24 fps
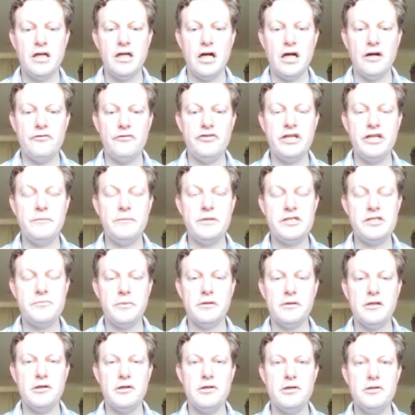The image
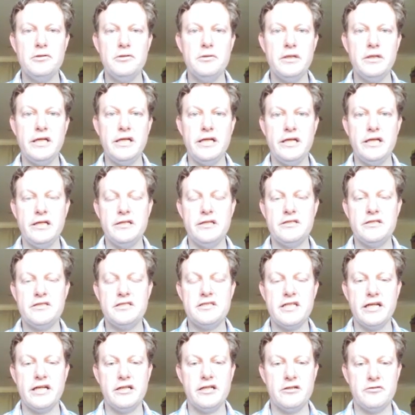below is
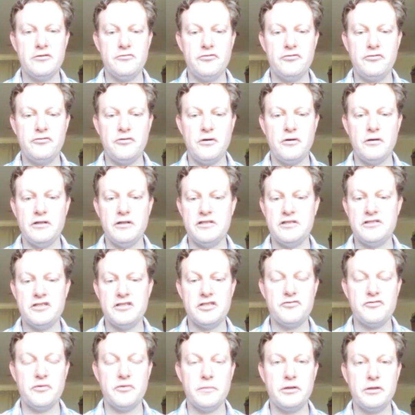
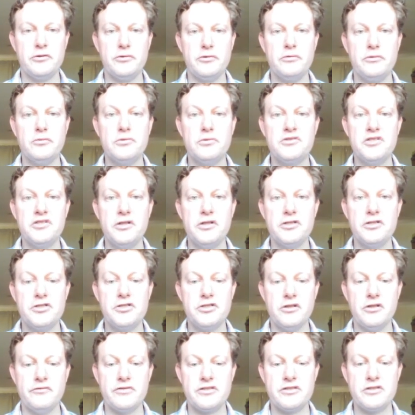just from a Google search
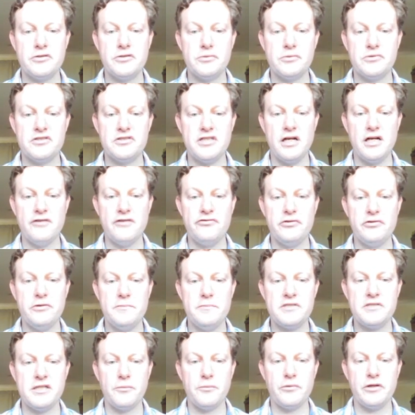of a school staff
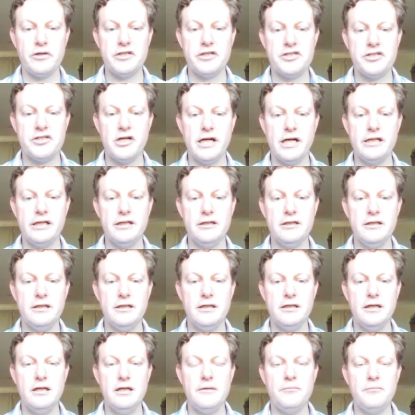room somewhere in China.
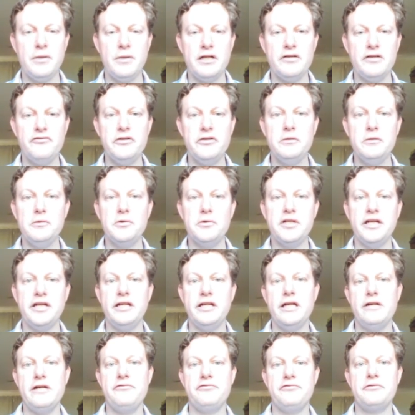But if you look in
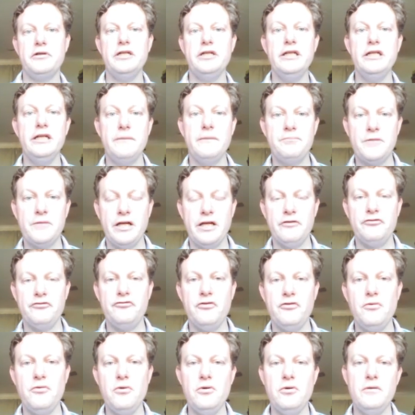F3,
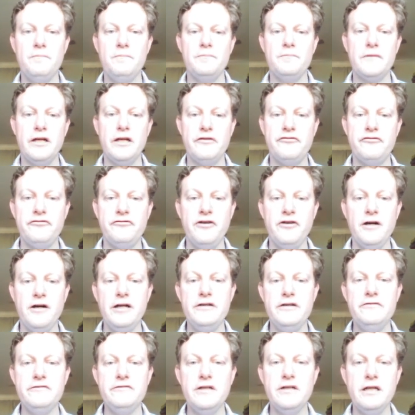F4,
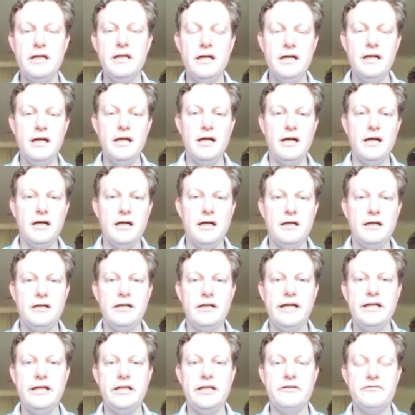F5,
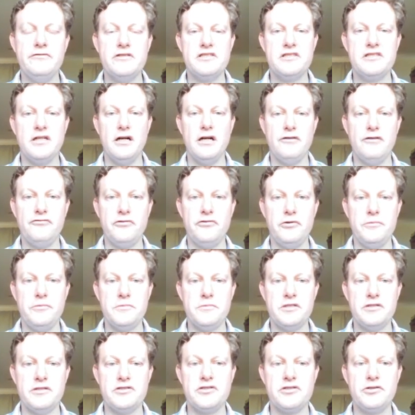any of the staff
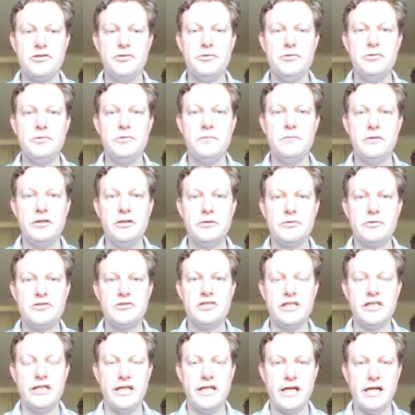rooms at school, you'll
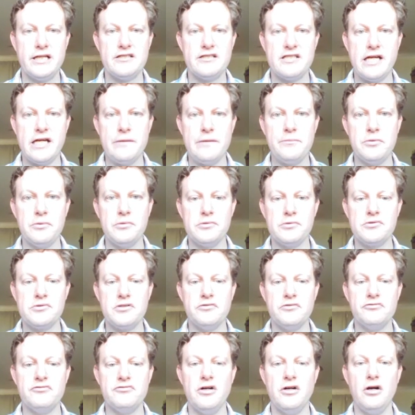see examples
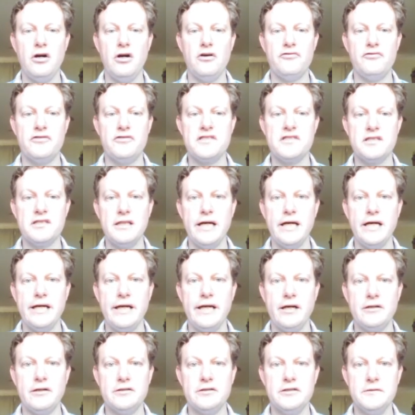of office
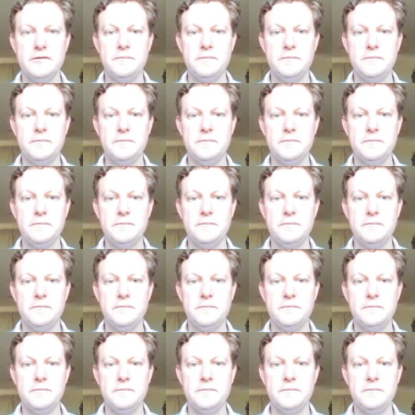layout.